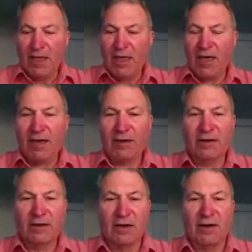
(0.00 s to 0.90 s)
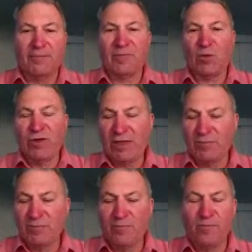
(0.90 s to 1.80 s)
And we
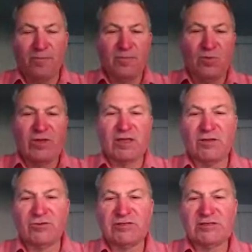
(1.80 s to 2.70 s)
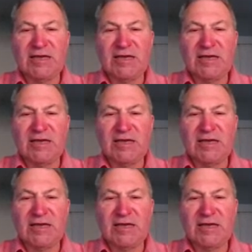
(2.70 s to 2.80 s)
can use